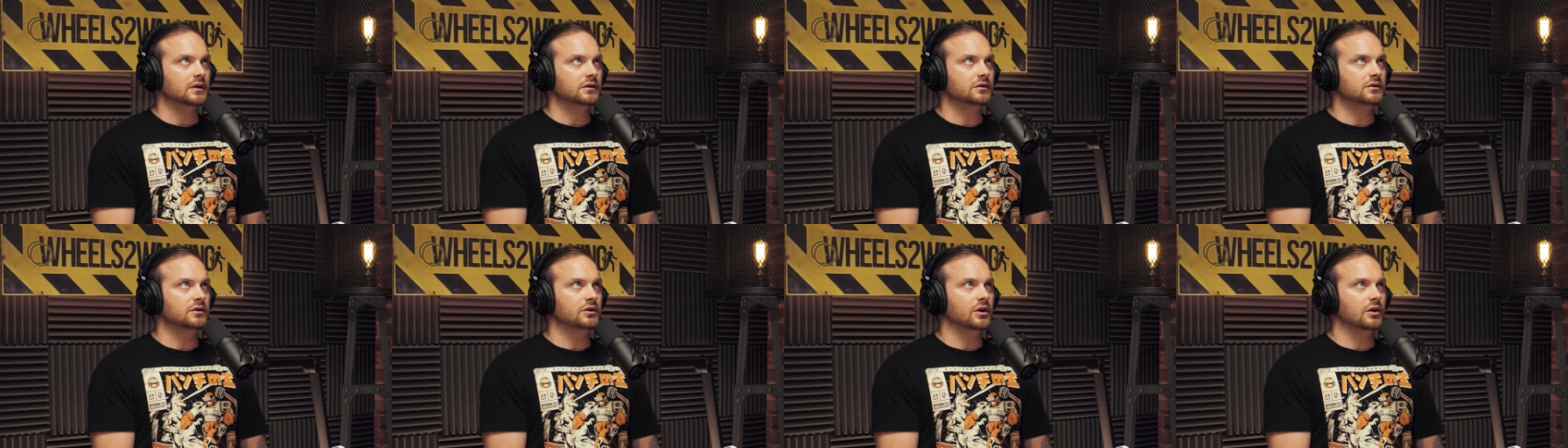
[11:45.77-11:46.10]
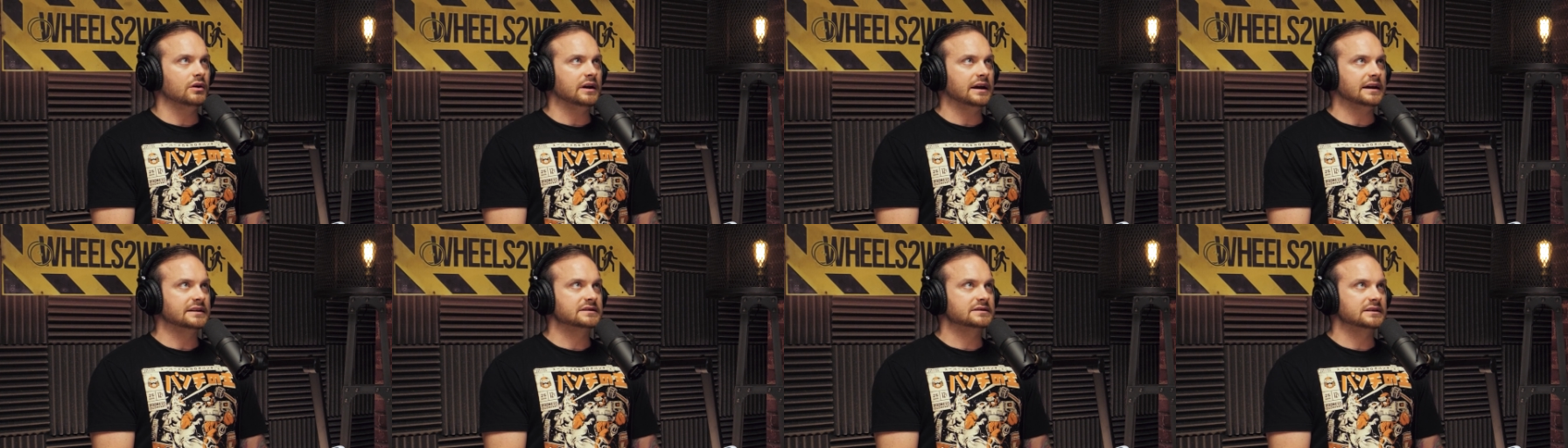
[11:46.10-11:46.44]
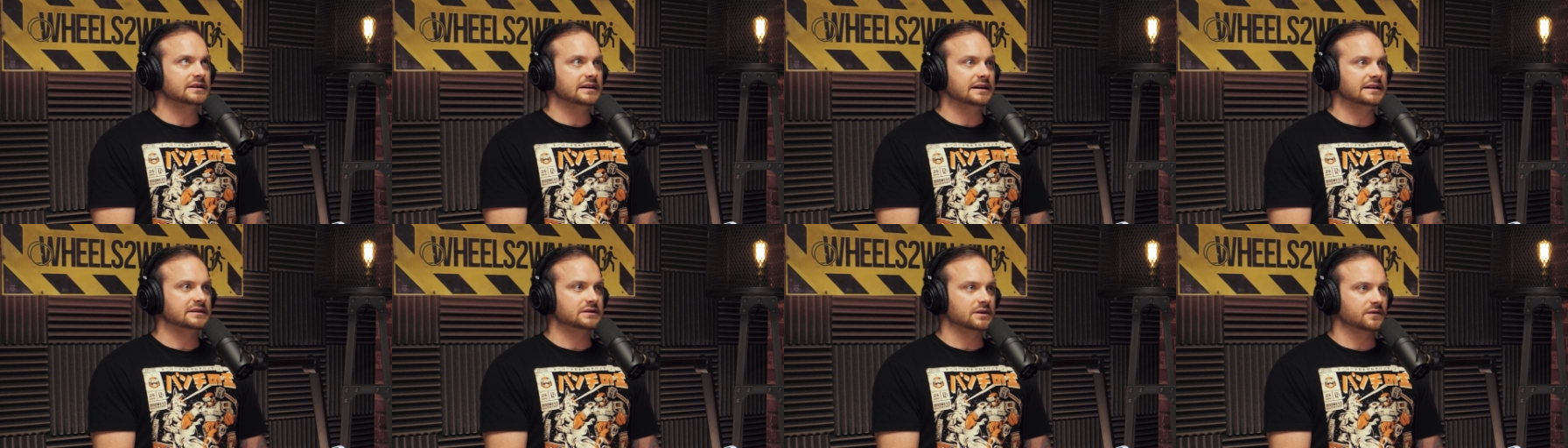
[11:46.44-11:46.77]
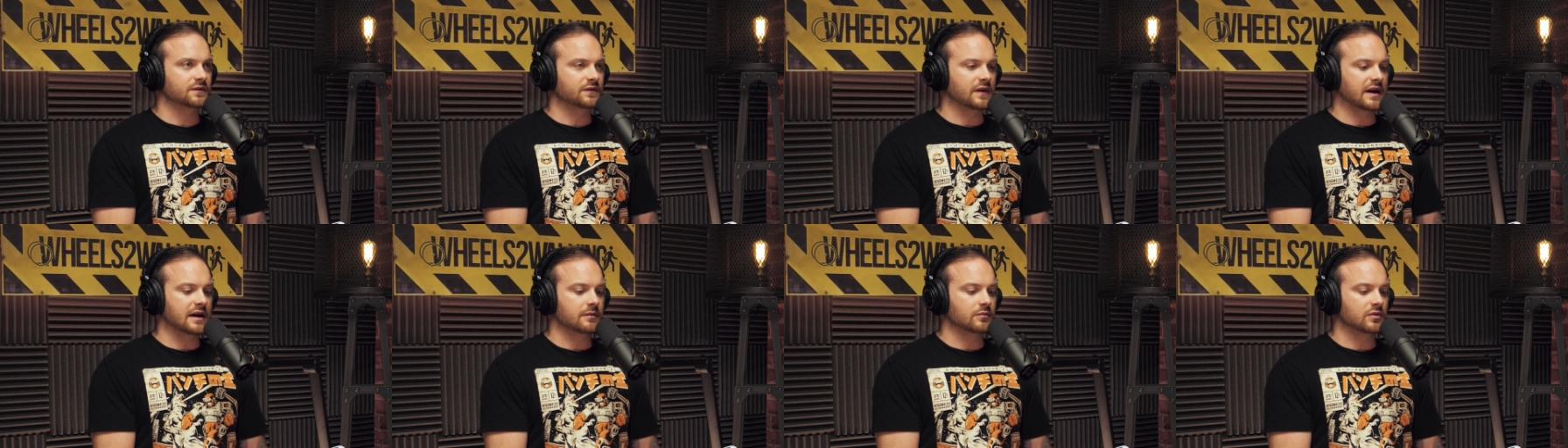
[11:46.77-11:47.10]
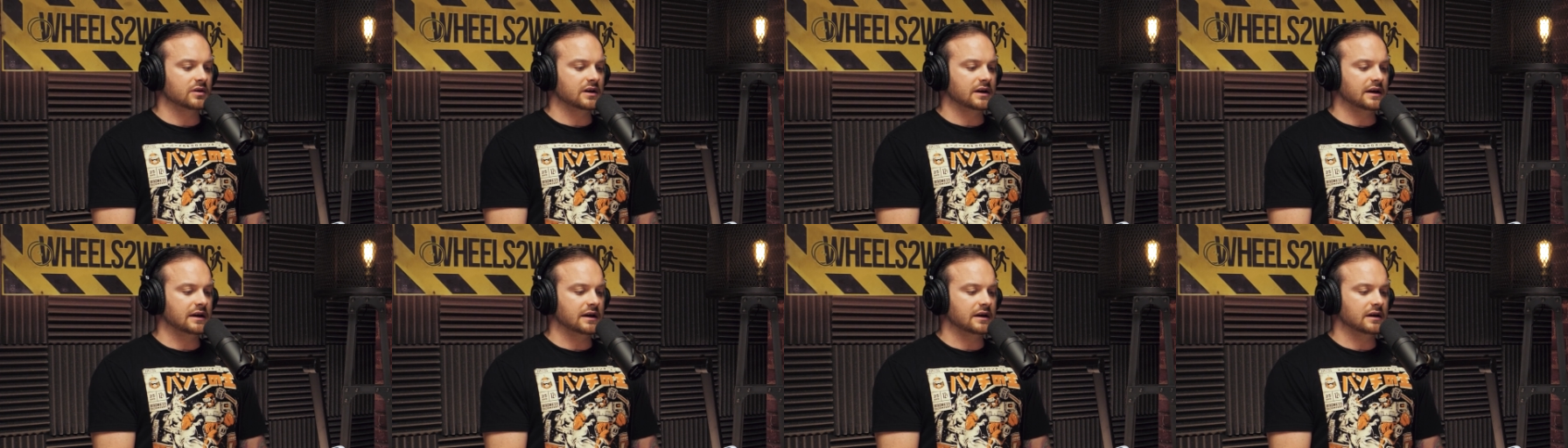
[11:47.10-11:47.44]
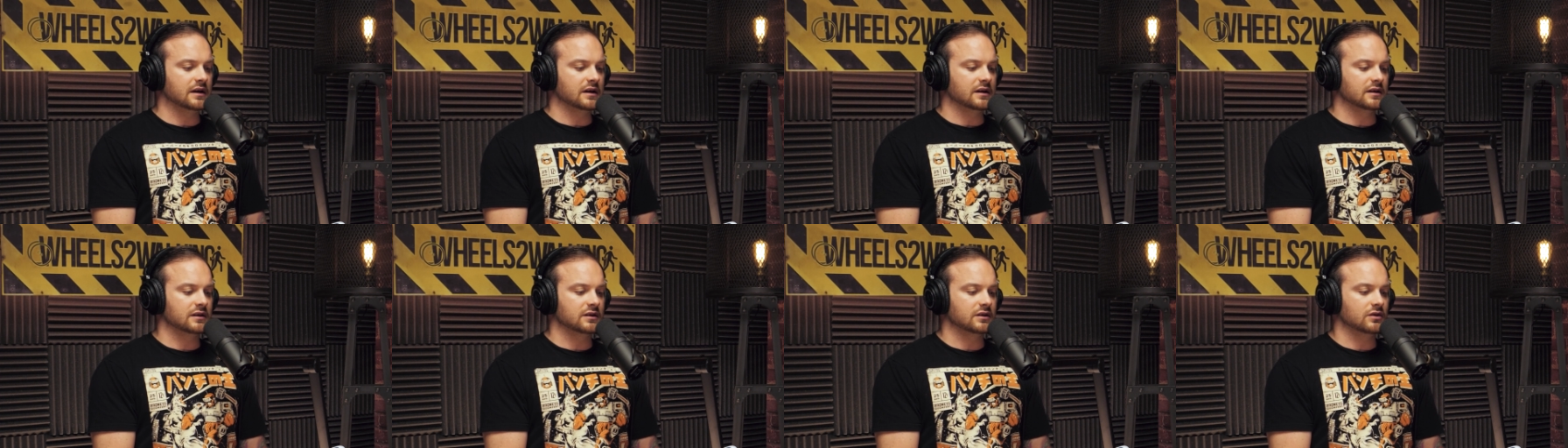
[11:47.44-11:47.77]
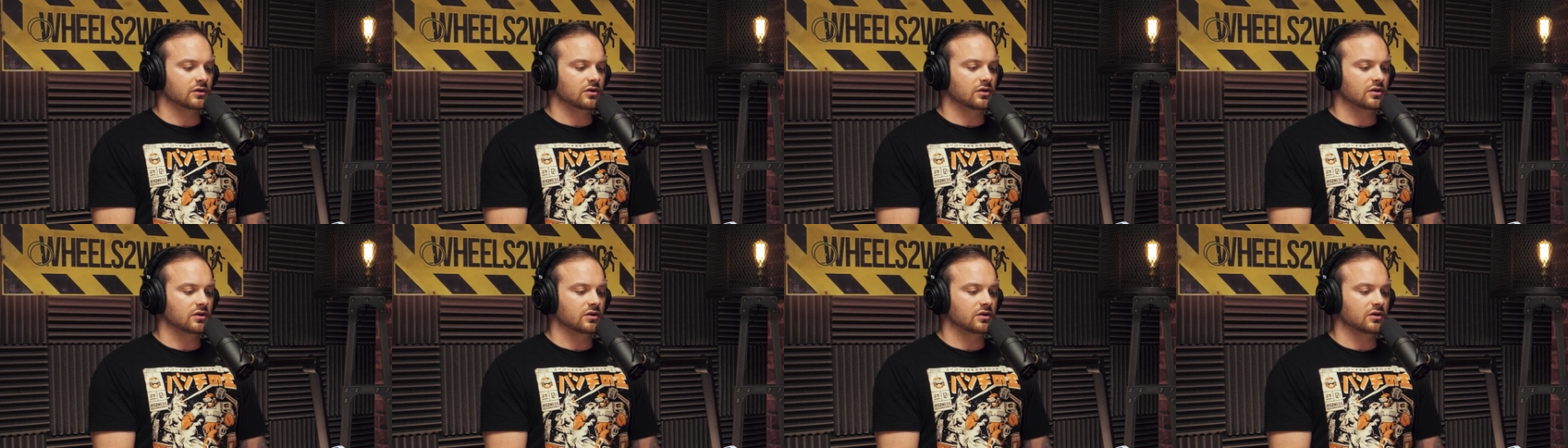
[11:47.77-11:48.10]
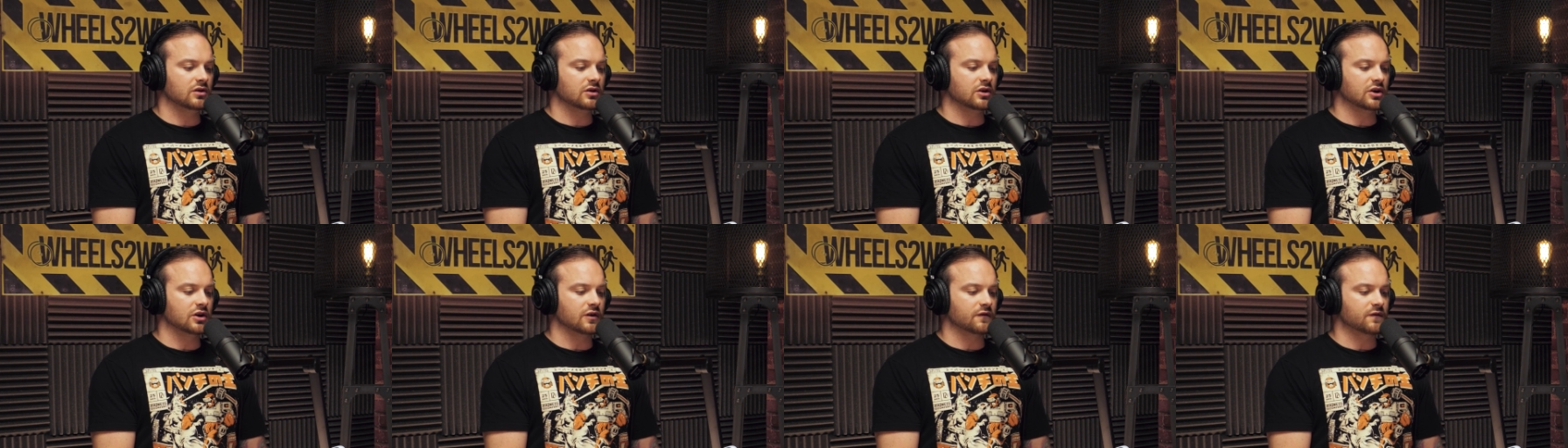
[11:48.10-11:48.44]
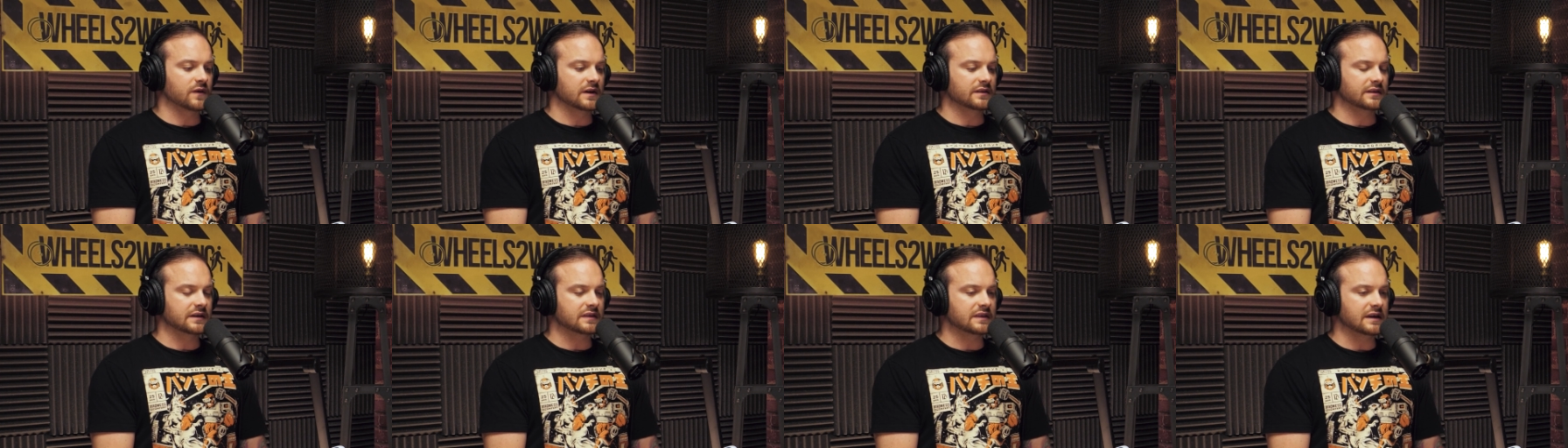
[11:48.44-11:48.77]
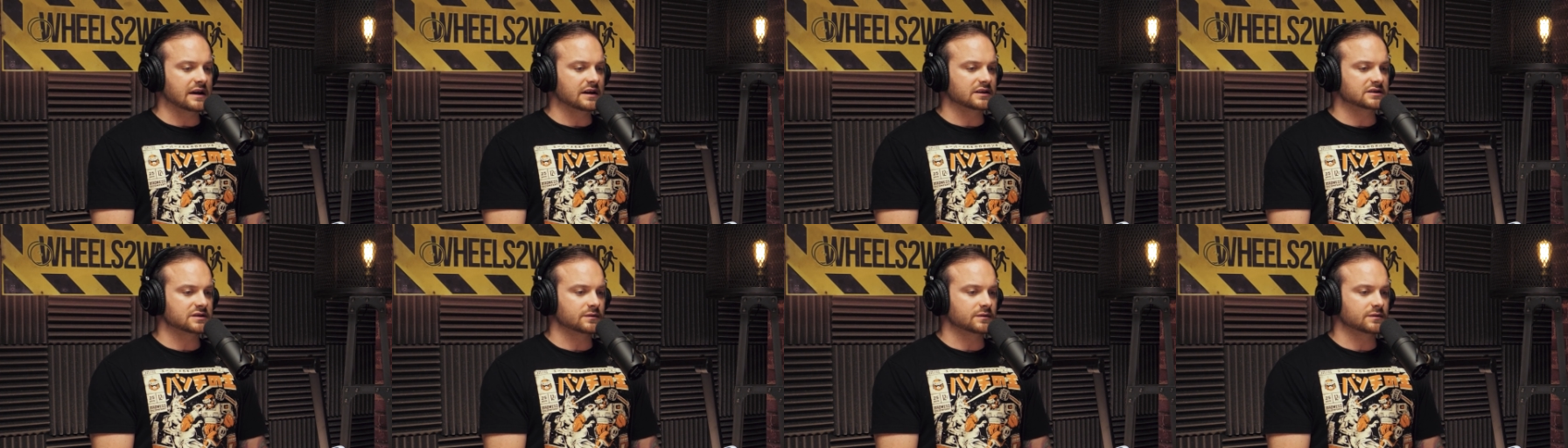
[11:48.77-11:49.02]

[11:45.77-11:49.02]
it's a family friendly thing.